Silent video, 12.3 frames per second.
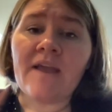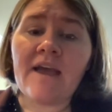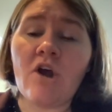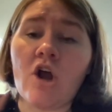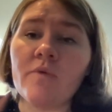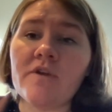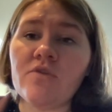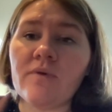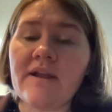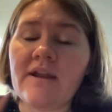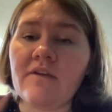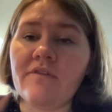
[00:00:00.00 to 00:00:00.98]
And are we
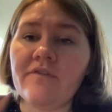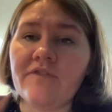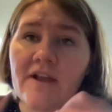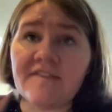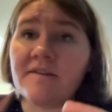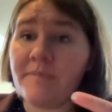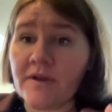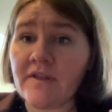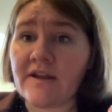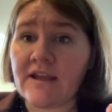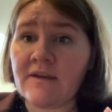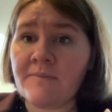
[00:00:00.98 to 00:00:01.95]
creating
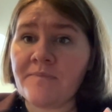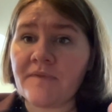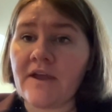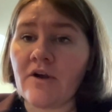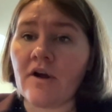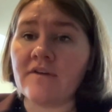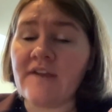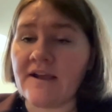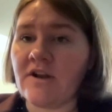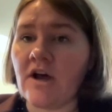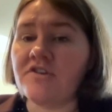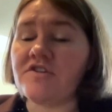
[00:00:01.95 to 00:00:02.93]
flexibility in our
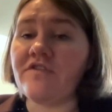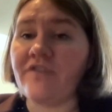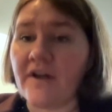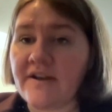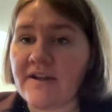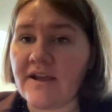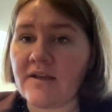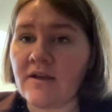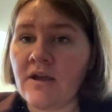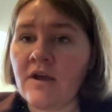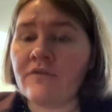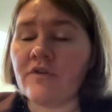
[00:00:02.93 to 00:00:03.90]
technology funding
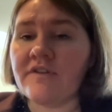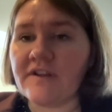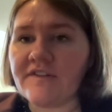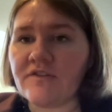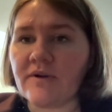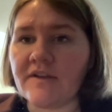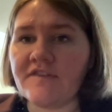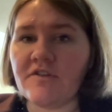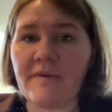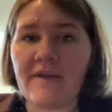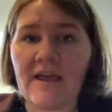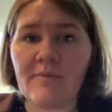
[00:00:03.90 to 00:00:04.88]
for districts to
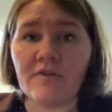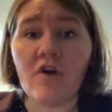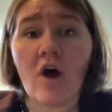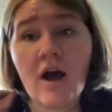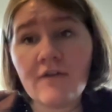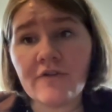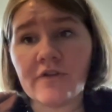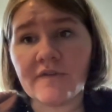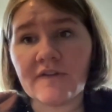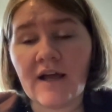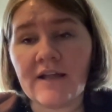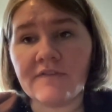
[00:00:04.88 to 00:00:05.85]
be able to offer those
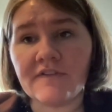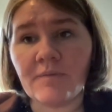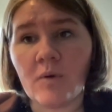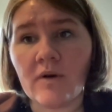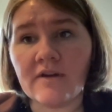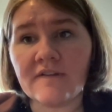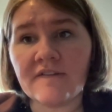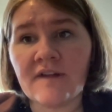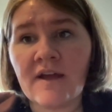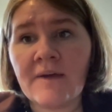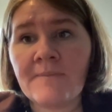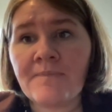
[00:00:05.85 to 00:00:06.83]
kind of supports?
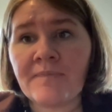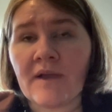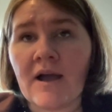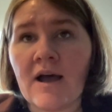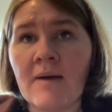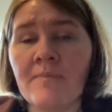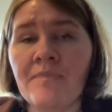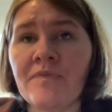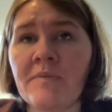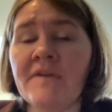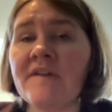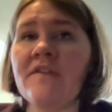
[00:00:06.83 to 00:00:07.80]
um,
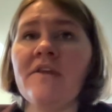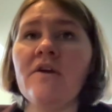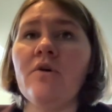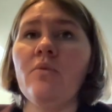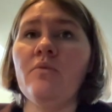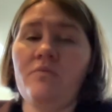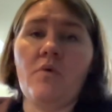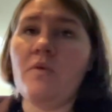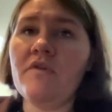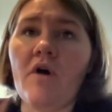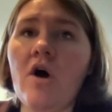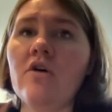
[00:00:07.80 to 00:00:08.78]
because I think
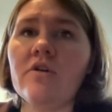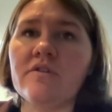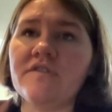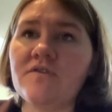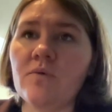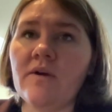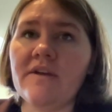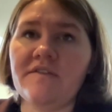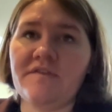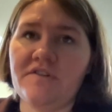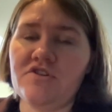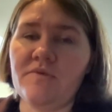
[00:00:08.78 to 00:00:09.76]
we've all heard stories
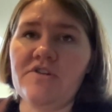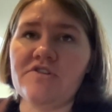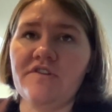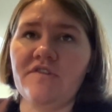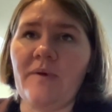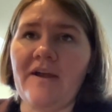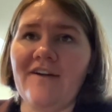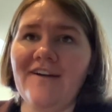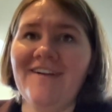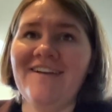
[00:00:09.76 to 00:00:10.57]
of situations where